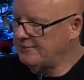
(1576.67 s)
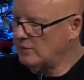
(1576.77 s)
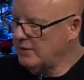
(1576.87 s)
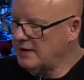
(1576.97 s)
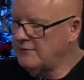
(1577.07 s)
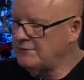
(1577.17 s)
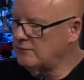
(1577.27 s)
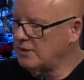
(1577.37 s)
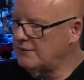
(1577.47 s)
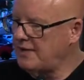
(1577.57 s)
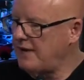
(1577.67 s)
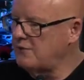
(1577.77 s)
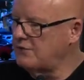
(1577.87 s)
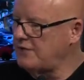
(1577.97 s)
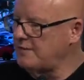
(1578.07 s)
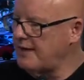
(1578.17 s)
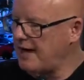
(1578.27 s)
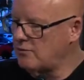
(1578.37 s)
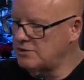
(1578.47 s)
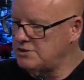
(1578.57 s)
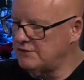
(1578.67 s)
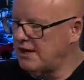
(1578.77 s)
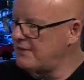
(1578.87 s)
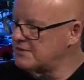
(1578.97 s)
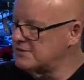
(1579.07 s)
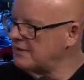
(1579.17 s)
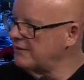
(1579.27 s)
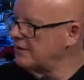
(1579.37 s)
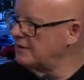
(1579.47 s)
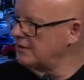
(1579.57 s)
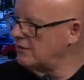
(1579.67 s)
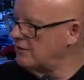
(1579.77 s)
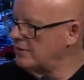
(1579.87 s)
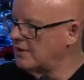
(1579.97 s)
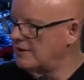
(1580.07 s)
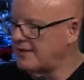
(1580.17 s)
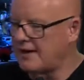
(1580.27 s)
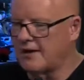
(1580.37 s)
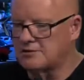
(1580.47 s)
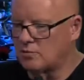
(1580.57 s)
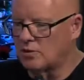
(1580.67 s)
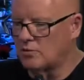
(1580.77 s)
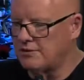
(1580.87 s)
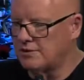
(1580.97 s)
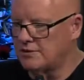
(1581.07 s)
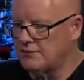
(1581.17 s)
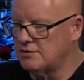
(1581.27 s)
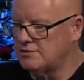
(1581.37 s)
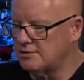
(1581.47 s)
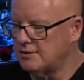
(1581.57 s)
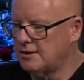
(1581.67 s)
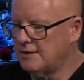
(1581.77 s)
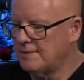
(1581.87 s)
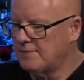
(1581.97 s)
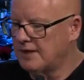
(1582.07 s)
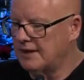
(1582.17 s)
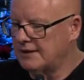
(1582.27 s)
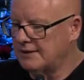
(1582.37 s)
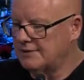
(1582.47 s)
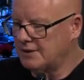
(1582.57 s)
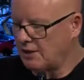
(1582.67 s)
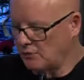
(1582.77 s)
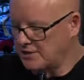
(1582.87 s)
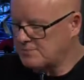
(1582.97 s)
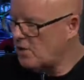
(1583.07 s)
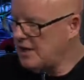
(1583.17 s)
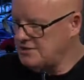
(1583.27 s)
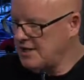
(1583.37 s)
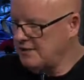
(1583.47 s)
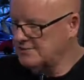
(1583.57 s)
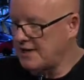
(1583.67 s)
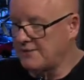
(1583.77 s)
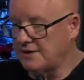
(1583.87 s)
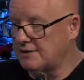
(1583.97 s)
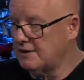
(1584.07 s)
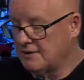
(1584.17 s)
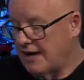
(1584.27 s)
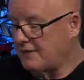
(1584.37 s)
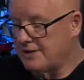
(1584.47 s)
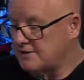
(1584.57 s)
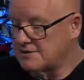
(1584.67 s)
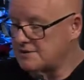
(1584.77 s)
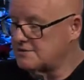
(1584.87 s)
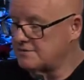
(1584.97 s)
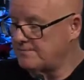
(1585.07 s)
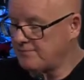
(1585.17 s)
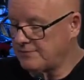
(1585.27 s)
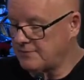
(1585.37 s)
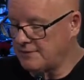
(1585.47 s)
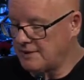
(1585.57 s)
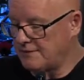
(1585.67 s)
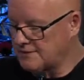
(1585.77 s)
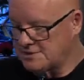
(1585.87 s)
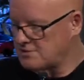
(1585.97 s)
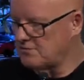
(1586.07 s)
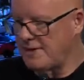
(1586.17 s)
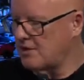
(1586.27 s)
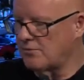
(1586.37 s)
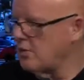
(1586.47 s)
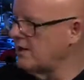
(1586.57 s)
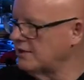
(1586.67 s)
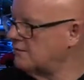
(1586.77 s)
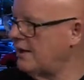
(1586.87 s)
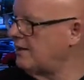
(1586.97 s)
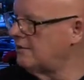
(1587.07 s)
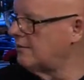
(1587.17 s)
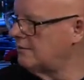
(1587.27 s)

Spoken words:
we'd love to have your feedback once you've got this stuff and looked it over, because I'd like to work with you in the future on this project, because I think this is the make or break deal right here.